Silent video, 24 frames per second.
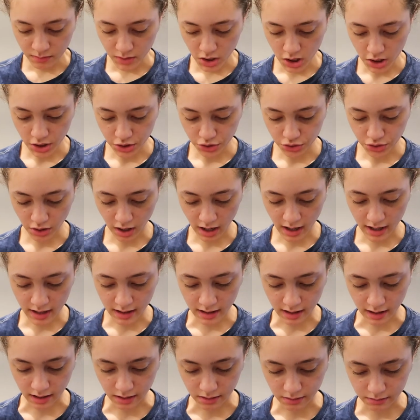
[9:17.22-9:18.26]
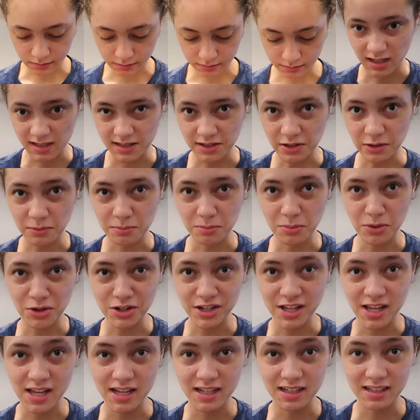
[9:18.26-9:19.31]
I'm gonna try it now. Nice little
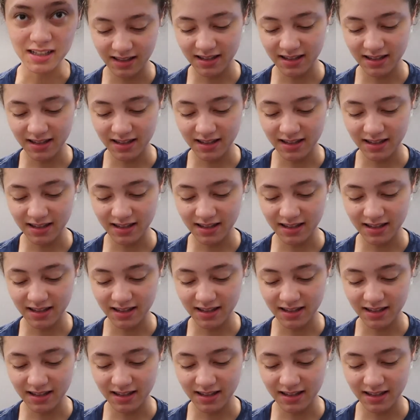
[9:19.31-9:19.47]
morning